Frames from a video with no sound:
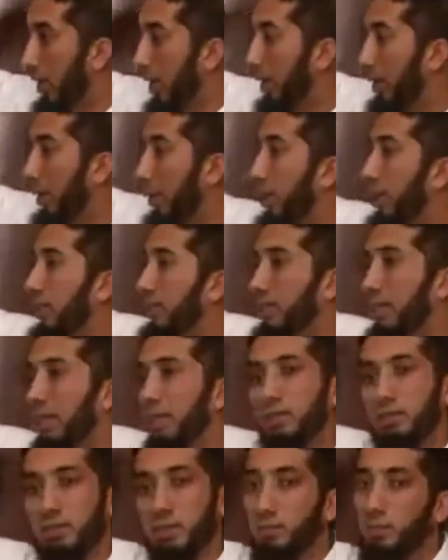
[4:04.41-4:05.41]
And Allah
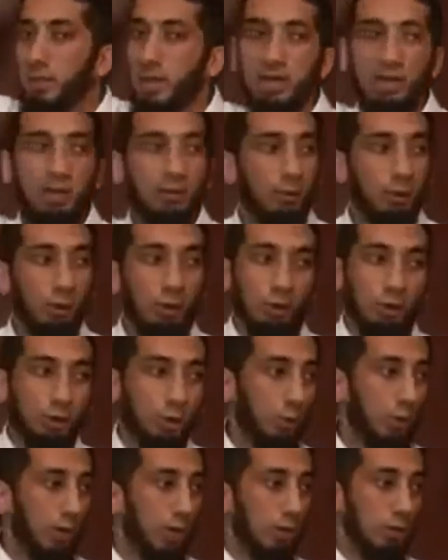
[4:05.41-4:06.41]
said some kind of
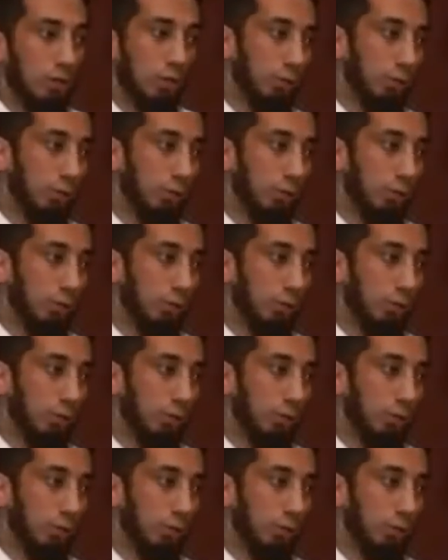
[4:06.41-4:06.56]
earthquake,